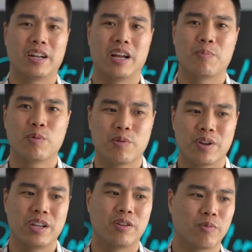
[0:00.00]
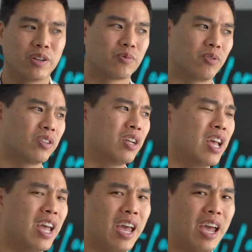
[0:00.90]
and we were in a restaurant,
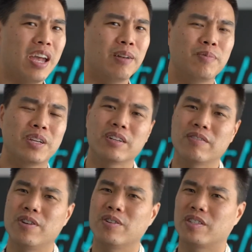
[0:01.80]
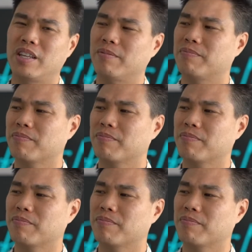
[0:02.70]
and we kind of noticed that